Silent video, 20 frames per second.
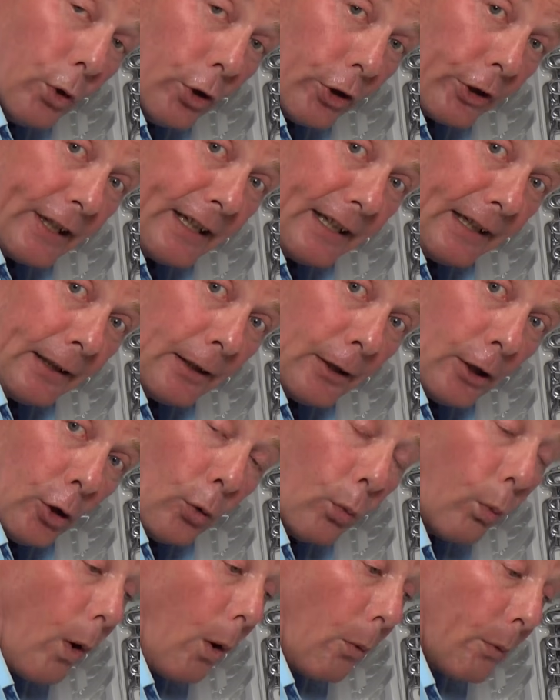working.
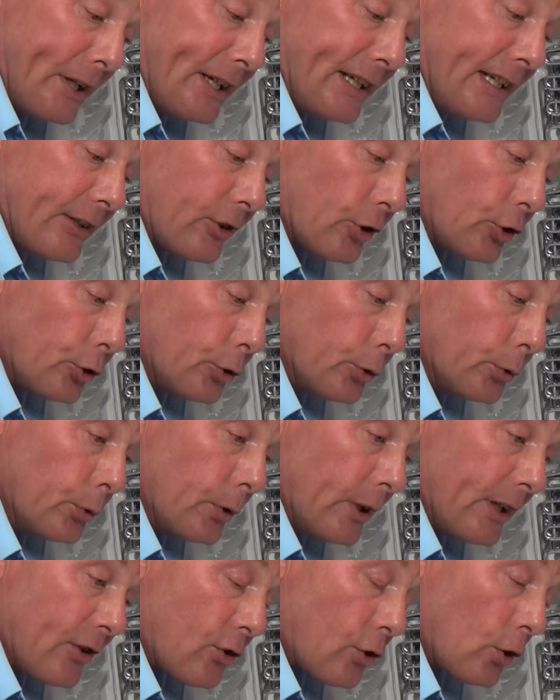What we need to
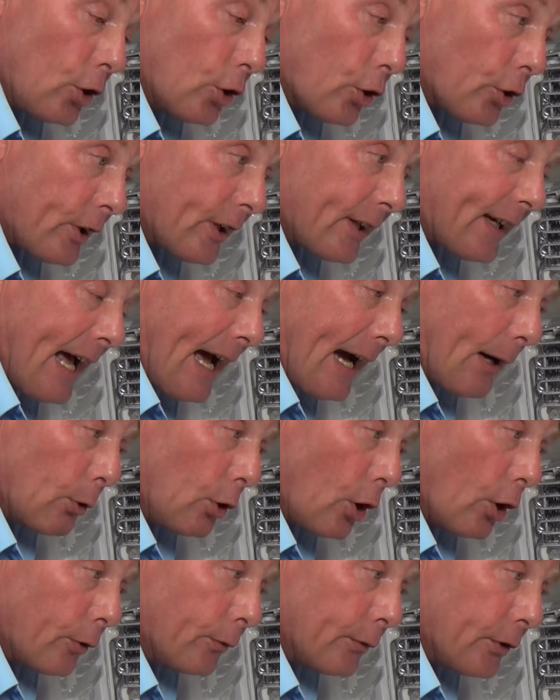do is look at how
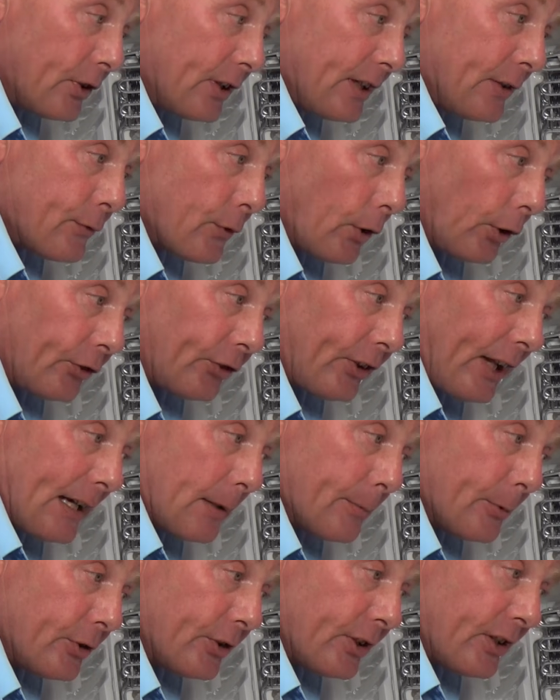long the defrost
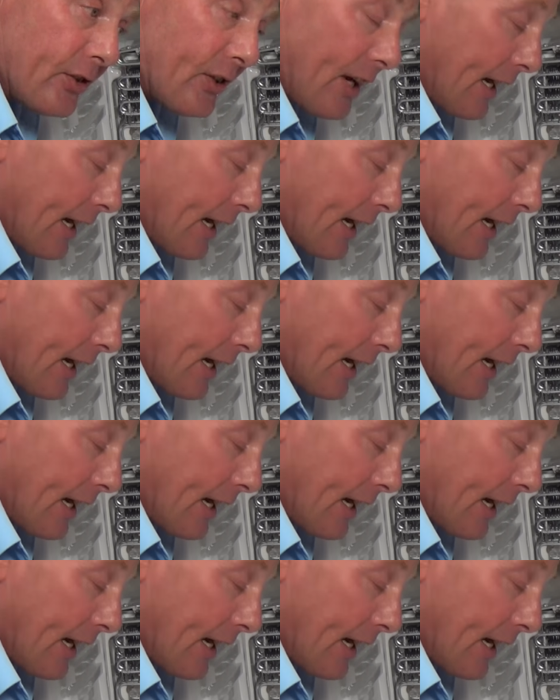element is